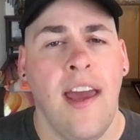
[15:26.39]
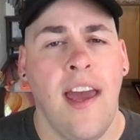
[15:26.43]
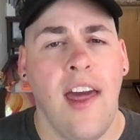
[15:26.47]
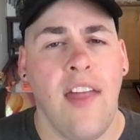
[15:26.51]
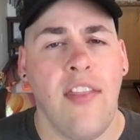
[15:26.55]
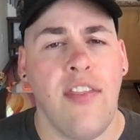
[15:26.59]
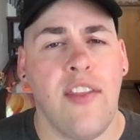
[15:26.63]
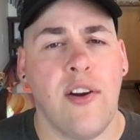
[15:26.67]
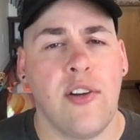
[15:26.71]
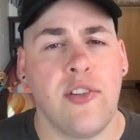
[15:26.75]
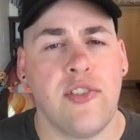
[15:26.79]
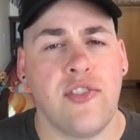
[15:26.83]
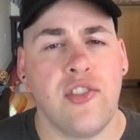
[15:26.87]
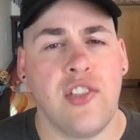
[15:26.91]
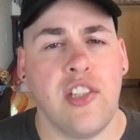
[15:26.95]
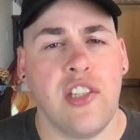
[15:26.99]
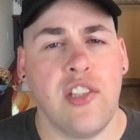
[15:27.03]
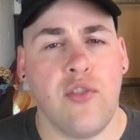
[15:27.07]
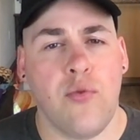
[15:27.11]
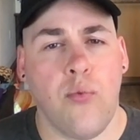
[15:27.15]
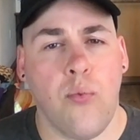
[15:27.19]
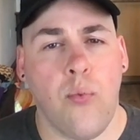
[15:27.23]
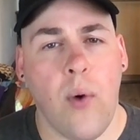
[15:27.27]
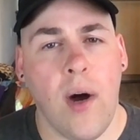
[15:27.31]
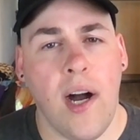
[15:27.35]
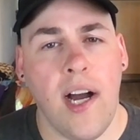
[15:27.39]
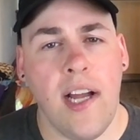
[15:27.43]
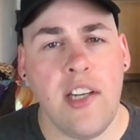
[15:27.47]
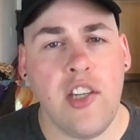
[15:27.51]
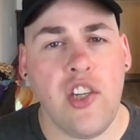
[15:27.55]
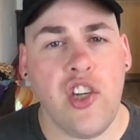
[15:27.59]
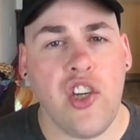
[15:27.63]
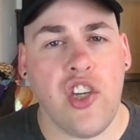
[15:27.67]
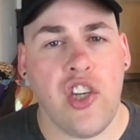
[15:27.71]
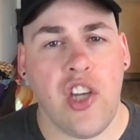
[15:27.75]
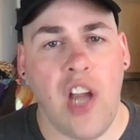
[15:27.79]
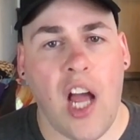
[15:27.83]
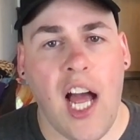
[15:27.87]
There's this one
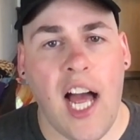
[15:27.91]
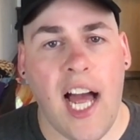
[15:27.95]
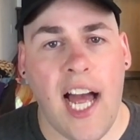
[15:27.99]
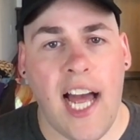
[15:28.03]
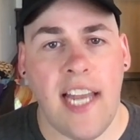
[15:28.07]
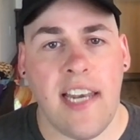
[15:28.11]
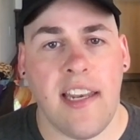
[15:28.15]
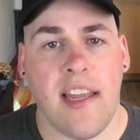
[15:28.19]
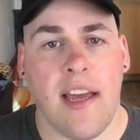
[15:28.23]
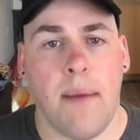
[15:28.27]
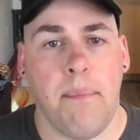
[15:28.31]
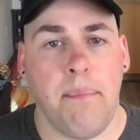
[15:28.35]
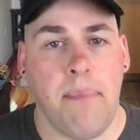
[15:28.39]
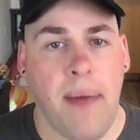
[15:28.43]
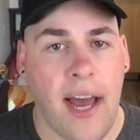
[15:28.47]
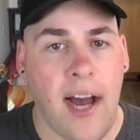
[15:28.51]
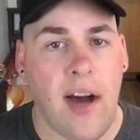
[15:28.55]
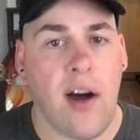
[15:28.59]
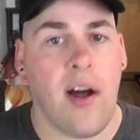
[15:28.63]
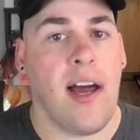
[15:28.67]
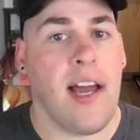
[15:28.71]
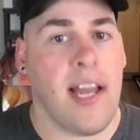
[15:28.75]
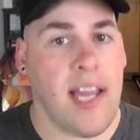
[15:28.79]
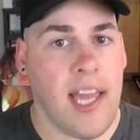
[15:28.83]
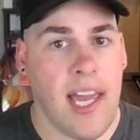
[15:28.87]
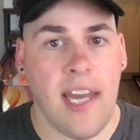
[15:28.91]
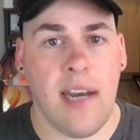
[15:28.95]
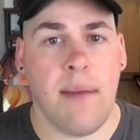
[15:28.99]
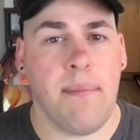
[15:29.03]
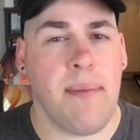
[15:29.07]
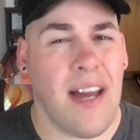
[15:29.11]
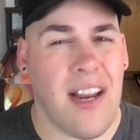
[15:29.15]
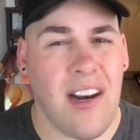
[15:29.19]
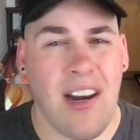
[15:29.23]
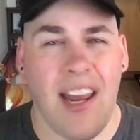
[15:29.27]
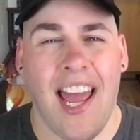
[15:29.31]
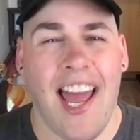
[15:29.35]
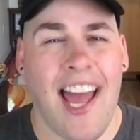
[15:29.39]
shot about
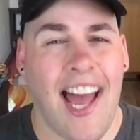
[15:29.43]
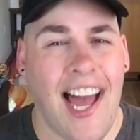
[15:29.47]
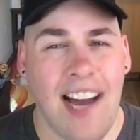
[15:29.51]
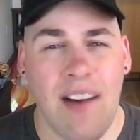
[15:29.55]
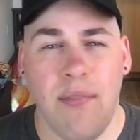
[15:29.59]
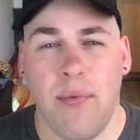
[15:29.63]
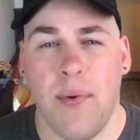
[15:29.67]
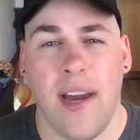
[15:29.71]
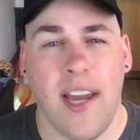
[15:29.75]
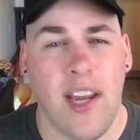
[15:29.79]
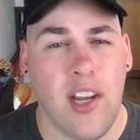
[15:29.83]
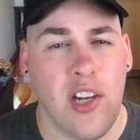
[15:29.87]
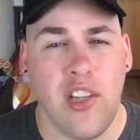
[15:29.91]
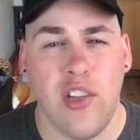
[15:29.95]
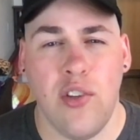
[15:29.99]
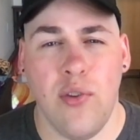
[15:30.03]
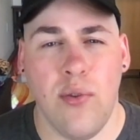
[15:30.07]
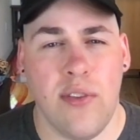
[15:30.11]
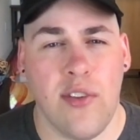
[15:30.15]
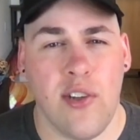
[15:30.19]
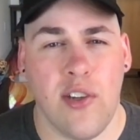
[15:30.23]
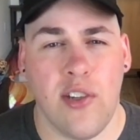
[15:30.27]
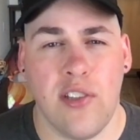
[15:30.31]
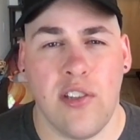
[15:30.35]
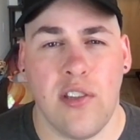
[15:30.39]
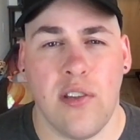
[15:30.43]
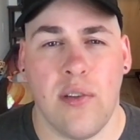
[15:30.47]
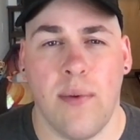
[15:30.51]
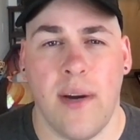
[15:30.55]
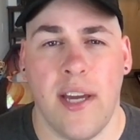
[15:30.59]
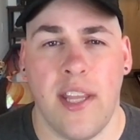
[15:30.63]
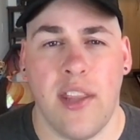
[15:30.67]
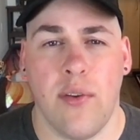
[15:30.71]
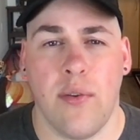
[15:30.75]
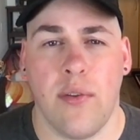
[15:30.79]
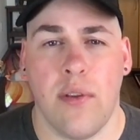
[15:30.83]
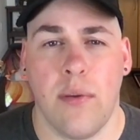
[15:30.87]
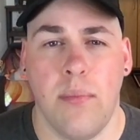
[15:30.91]
halfway or 2/3 of the way
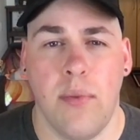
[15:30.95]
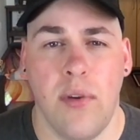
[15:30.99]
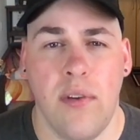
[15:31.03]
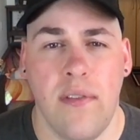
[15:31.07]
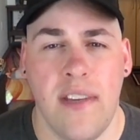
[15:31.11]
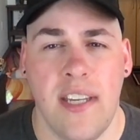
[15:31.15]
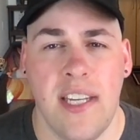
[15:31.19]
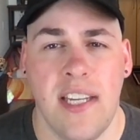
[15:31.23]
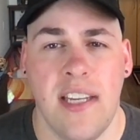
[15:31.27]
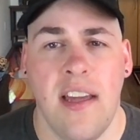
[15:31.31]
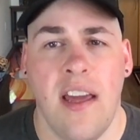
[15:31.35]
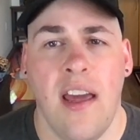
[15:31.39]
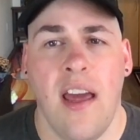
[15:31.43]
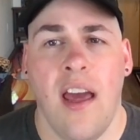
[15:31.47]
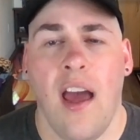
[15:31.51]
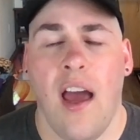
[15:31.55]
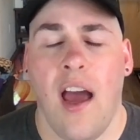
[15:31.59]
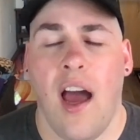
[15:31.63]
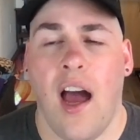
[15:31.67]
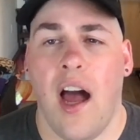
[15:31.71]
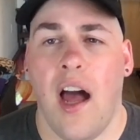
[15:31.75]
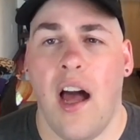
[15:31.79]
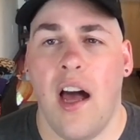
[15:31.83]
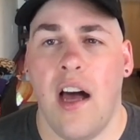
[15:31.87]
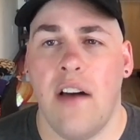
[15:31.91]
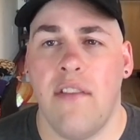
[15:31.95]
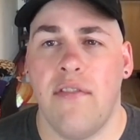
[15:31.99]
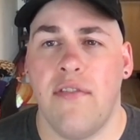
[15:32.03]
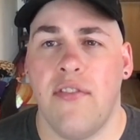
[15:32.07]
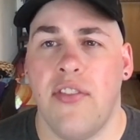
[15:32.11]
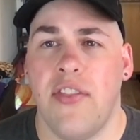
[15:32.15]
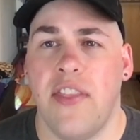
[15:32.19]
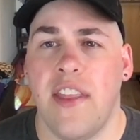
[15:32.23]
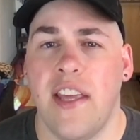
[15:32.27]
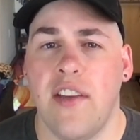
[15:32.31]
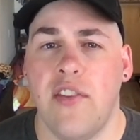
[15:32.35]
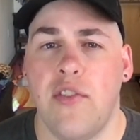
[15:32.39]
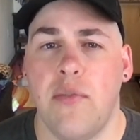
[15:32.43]
through the movie of
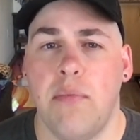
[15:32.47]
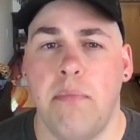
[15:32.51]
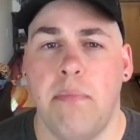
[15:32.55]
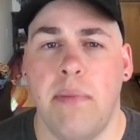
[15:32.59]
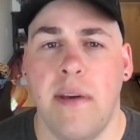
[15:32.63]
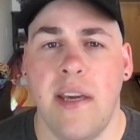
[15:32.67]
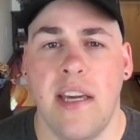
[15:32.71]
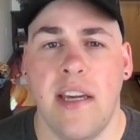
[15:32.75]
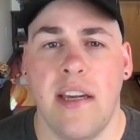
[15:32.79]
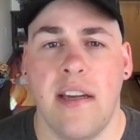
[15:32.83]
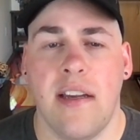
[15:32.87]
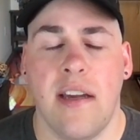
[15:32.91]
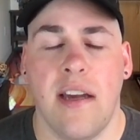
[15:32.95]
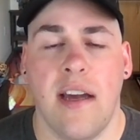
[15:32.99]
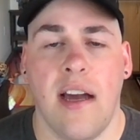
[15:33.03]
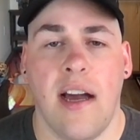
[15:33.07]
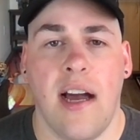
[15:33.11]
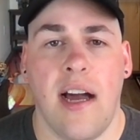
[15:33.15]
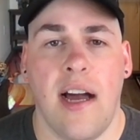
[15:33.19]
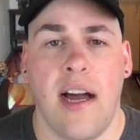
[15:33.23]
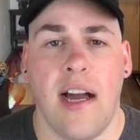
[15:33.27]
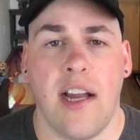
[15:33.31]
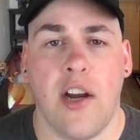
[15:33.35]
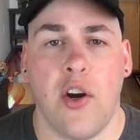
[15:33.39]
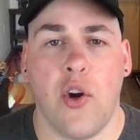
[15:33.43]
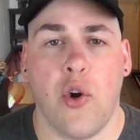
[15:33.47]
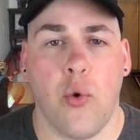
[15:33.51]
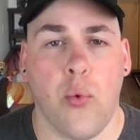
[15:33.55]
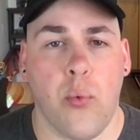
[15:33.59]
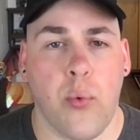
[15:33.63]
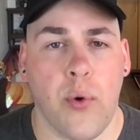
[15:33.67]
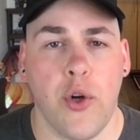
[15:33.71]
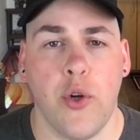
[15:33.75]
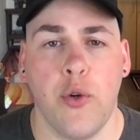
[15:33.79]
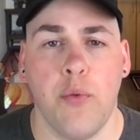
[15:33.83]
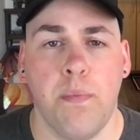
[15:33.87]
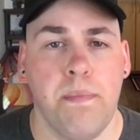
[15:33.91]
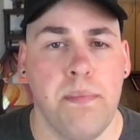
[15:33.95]
this big
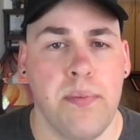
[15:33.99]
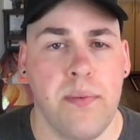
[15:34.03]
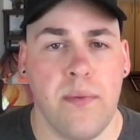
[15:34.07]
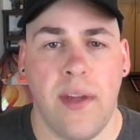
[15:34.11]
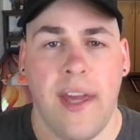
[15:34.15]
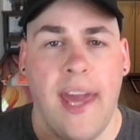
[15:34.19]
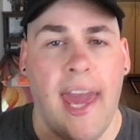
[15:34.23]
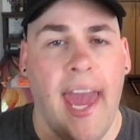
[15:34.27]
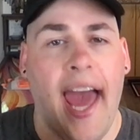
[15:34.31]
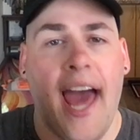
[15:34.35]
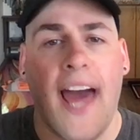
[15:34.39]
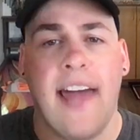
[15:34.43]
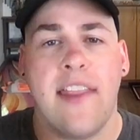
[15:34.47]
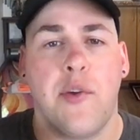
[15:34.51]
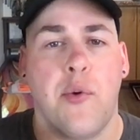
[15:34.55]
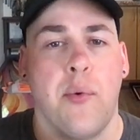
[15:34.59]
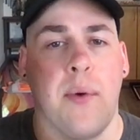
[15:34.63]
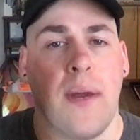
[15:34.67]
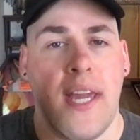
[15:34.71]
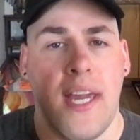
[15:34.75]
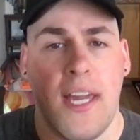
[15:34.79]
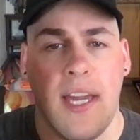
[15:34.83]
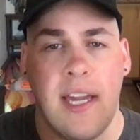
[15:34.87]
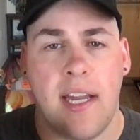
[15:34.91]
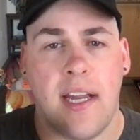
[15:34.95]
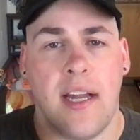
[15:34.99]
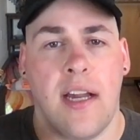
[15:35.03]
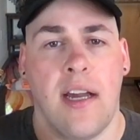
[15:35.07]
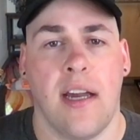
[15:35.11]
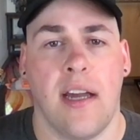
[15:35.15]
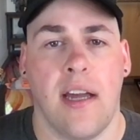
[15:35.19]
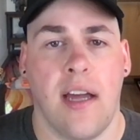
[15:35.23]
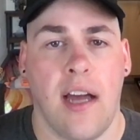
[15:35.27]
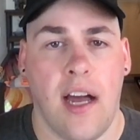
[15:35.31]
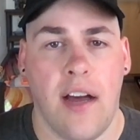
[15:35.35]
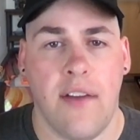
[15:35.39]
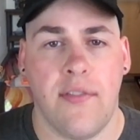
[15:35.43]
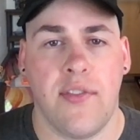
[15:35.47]
group gathering
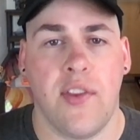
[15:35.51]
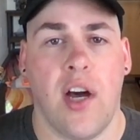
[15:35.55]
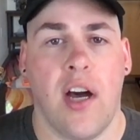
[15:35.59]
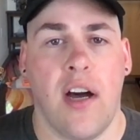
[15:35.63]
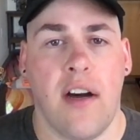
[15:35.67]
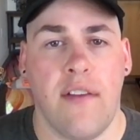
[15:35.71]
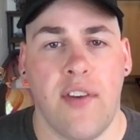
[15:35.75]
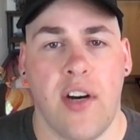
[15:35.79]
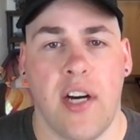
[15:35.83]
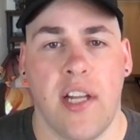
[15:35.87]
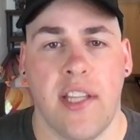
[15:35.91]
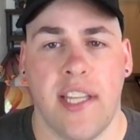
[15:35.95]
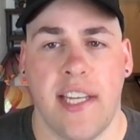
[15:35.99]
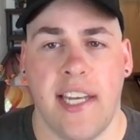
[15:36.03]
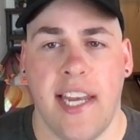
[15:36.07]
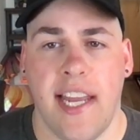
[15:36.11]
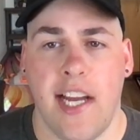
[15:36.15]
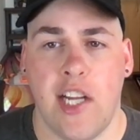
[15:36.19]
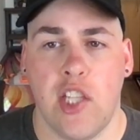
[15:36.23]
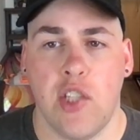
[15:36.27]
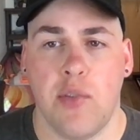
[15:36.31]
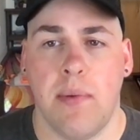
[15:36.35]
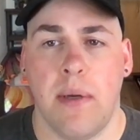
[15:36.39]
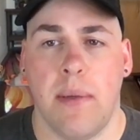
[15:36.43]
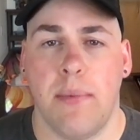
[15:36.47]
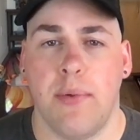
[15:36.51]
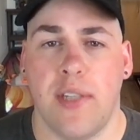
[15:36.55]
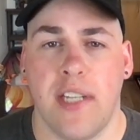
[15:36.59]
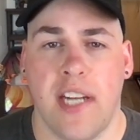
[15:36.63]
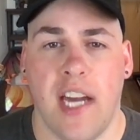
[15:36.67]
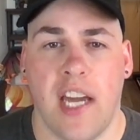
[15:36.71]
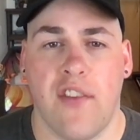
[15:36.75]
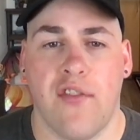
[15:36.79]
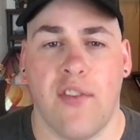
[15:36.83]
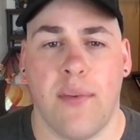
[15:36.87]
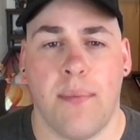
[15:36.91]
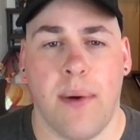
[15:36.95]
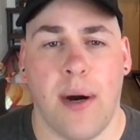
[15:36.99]
of all the townspeople at kind
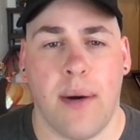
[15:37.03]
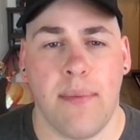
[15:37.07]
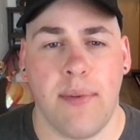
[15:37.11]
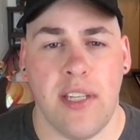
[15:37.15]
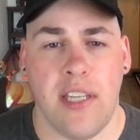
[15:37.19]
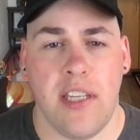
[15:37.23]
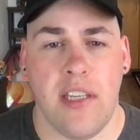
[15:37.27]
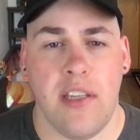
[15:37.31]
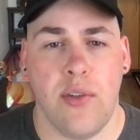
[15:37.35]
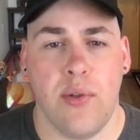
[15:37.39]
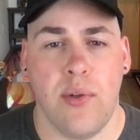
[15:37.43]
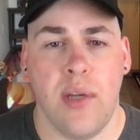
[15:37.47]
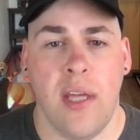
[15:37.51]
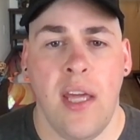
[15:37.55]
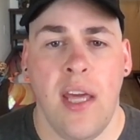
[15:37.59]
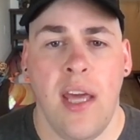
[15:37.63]
of a barbecue.